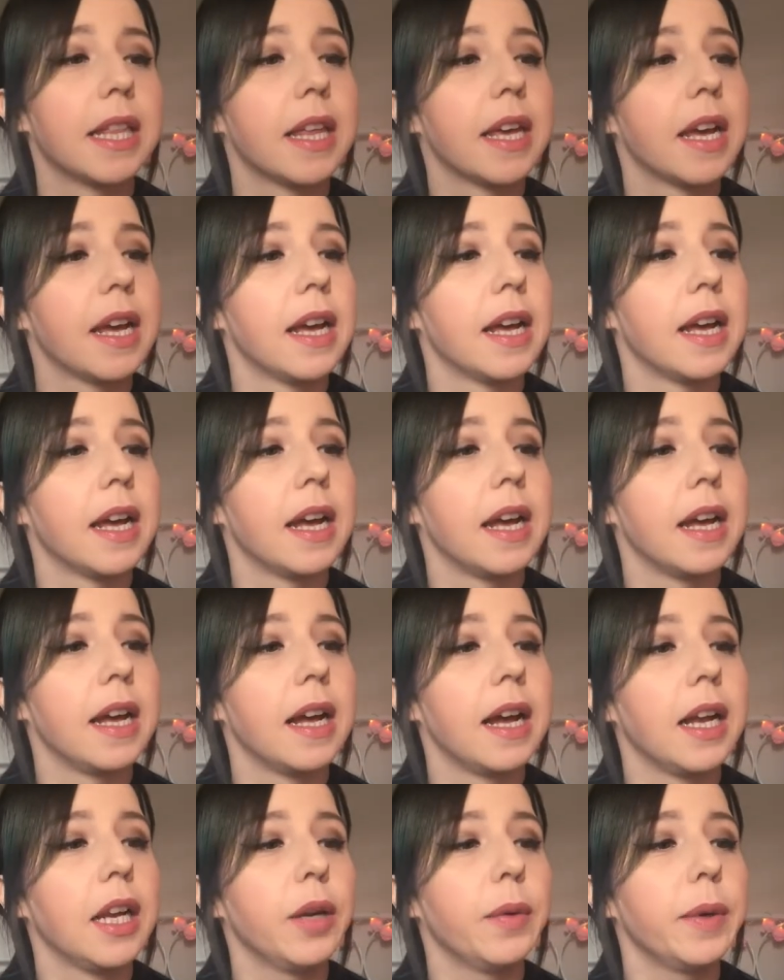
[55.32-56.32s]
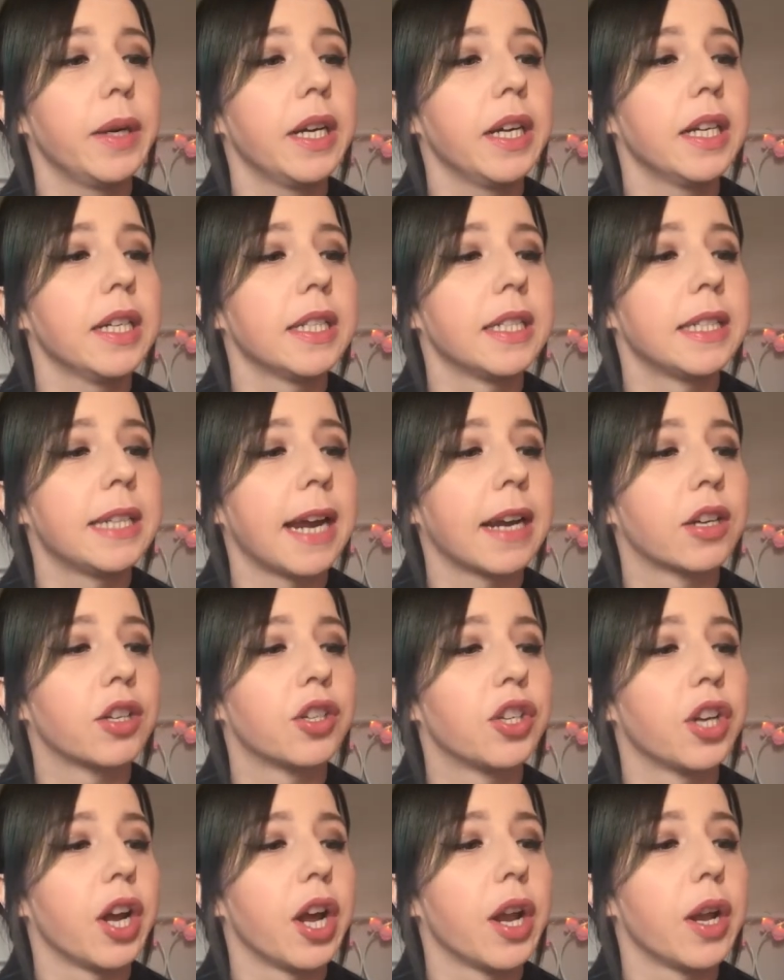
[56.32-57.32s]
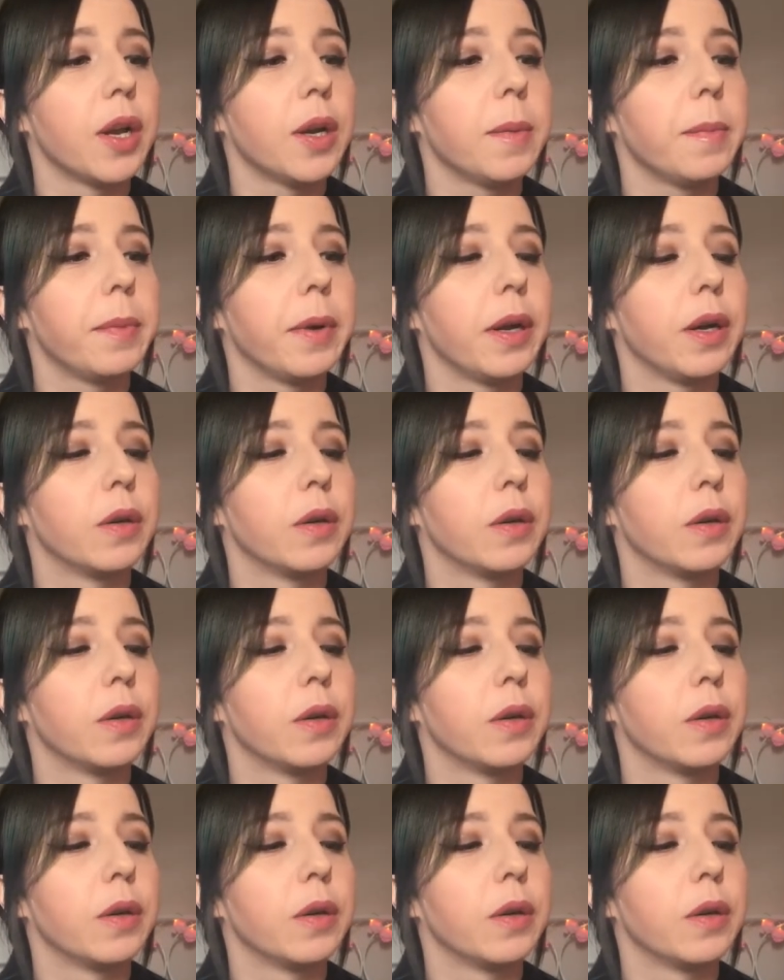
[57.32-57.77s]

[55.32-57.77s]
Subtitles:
are the Allure texture number